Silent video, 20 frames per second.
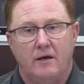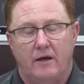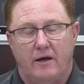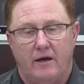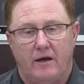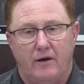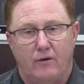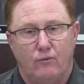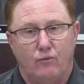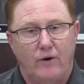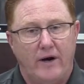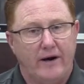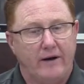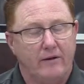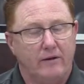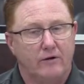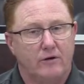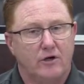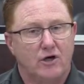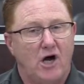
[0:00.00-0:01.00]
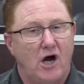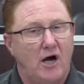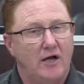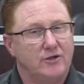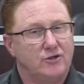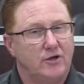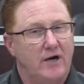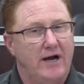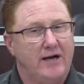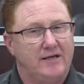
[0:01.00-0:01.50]
regular
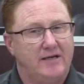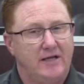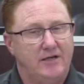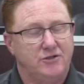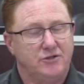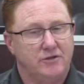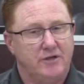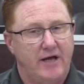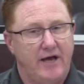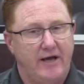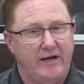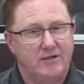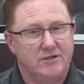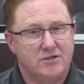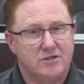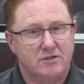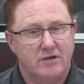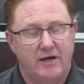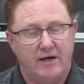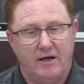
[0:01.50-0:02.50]
contract teacher days,